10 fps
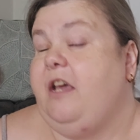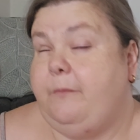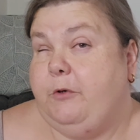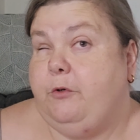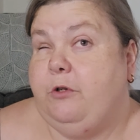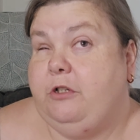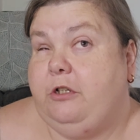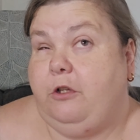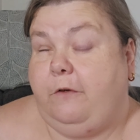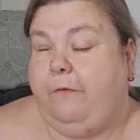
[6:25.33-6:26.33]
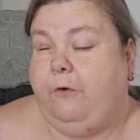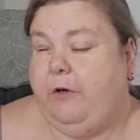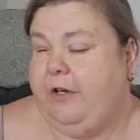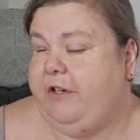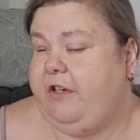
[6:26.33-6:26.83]
Temu to look
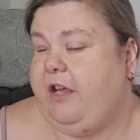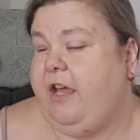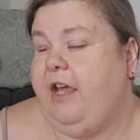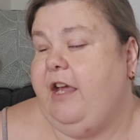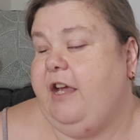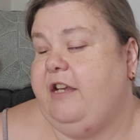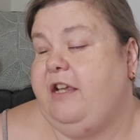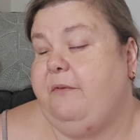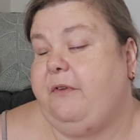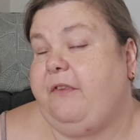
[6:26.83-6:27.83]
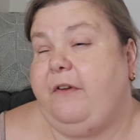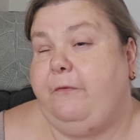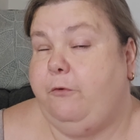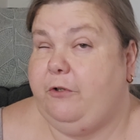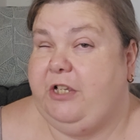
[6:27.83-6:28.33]
for it and it was like
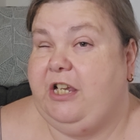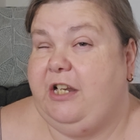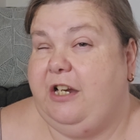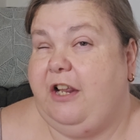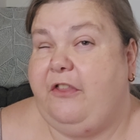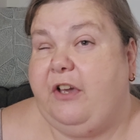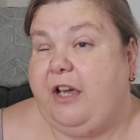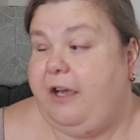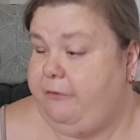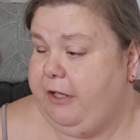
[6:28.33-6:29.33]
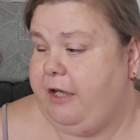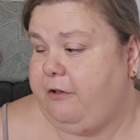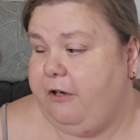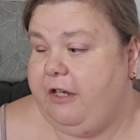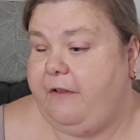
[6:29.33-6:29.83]
14 and I think I already
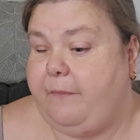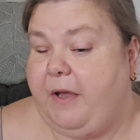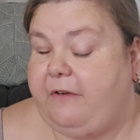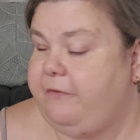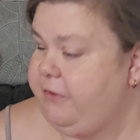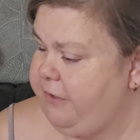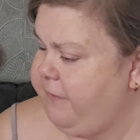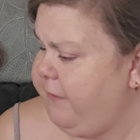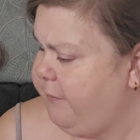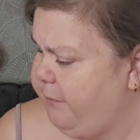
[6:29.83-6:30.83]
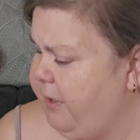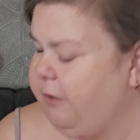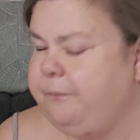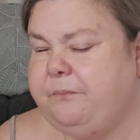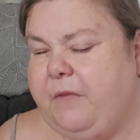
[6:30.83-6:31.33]
got credits back for this as
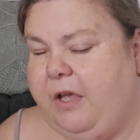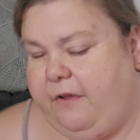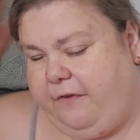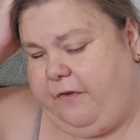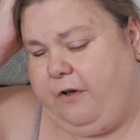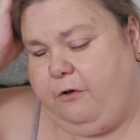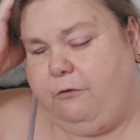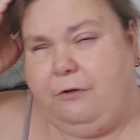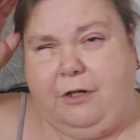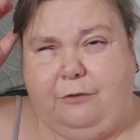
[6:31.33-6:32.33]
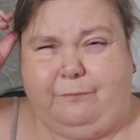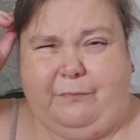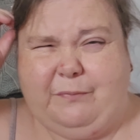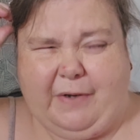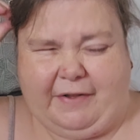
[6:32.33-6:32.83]
well. So, oh,
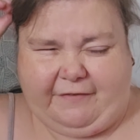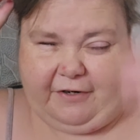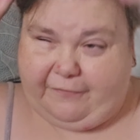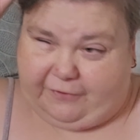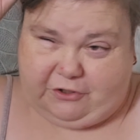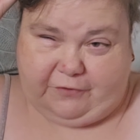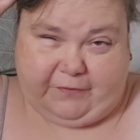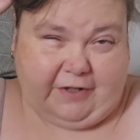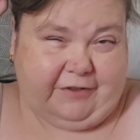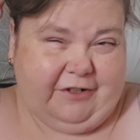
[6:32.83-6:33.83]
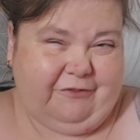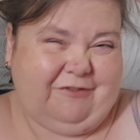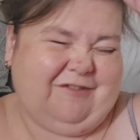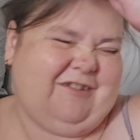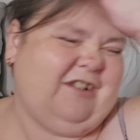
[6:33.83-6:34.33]
my starfish is falling
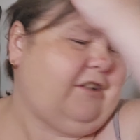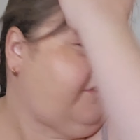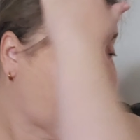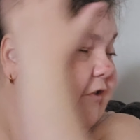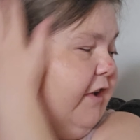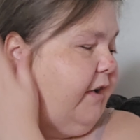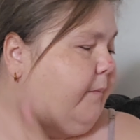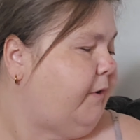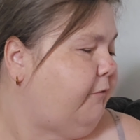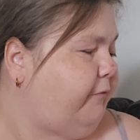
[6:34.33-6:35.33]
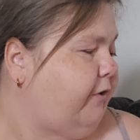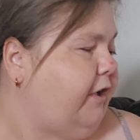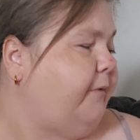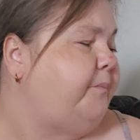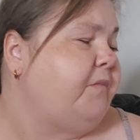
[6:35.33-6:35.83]
out. I'll just take them out for
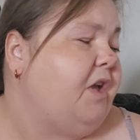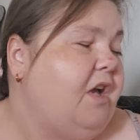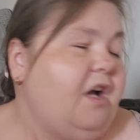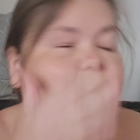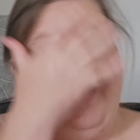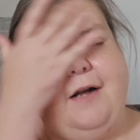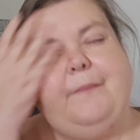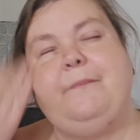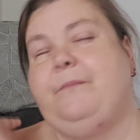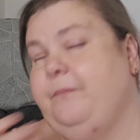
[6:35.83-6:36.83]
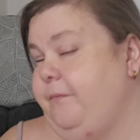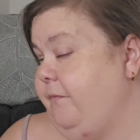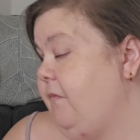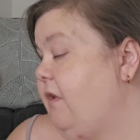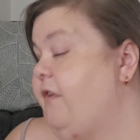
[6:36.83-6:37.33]
now. Um,
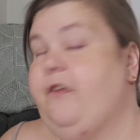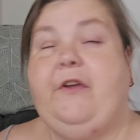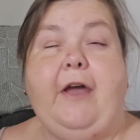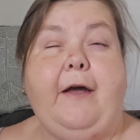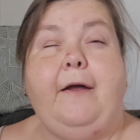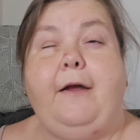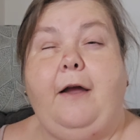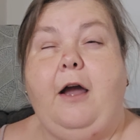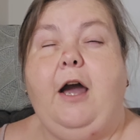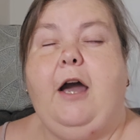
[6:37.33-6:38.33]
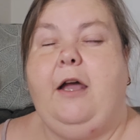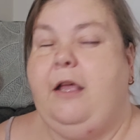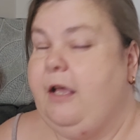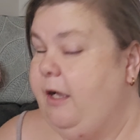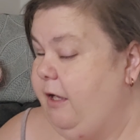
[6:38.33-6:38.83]
so yeah,
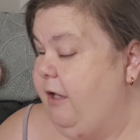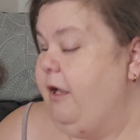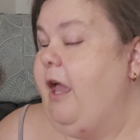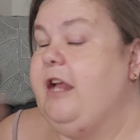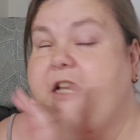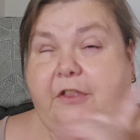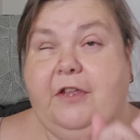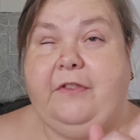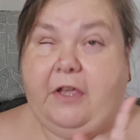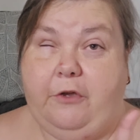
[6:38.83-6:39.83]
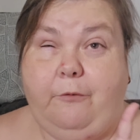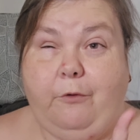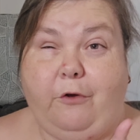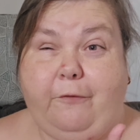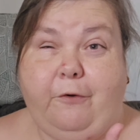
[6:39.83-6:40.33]
anything that you
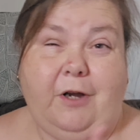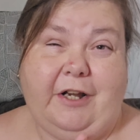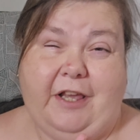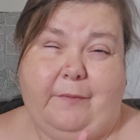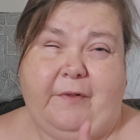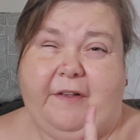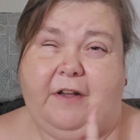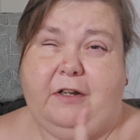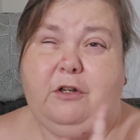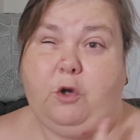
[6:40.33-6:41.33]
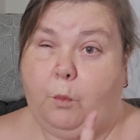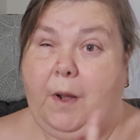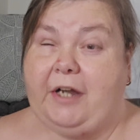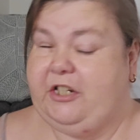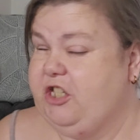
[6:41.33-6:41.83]
look for on Amazon,
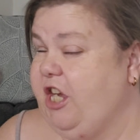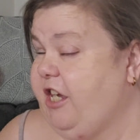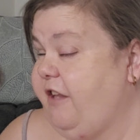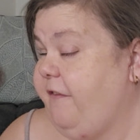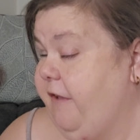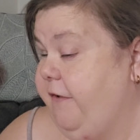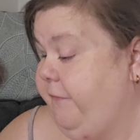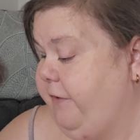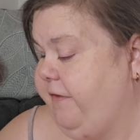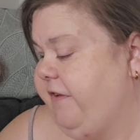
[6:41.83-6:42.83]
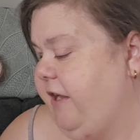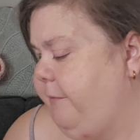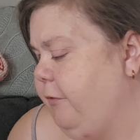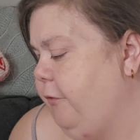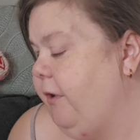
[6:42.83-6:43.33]
go on and check and see if it's
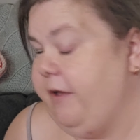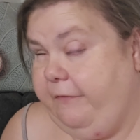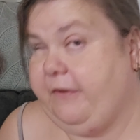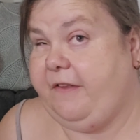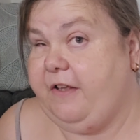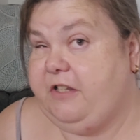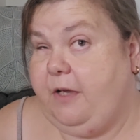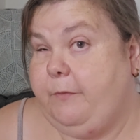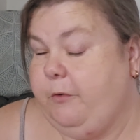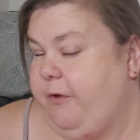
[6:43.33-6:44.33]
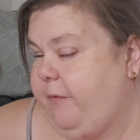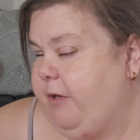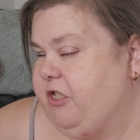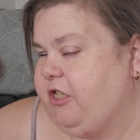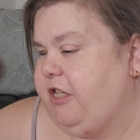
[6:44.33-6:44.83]
Temu, if it's on Temu,
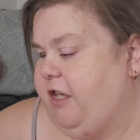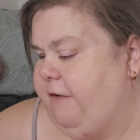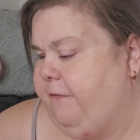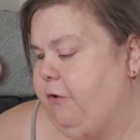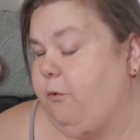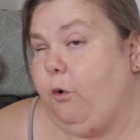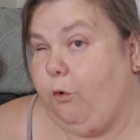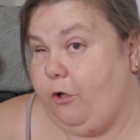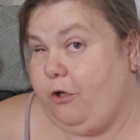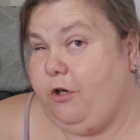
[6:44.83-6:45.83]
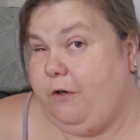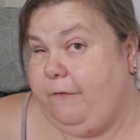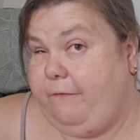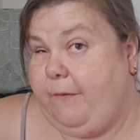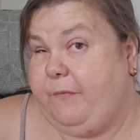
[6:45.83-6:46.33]
especially if you order
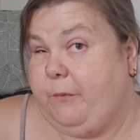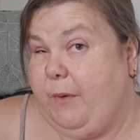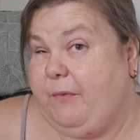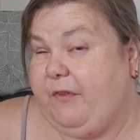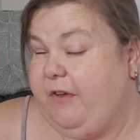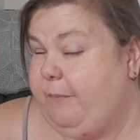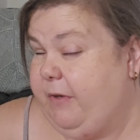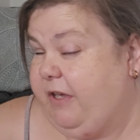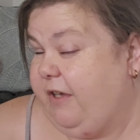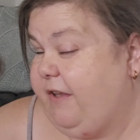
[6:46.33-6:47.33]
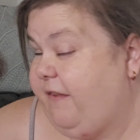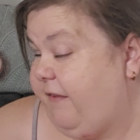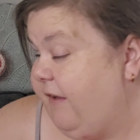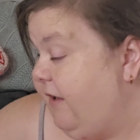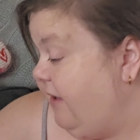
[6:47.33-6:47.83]
from the website because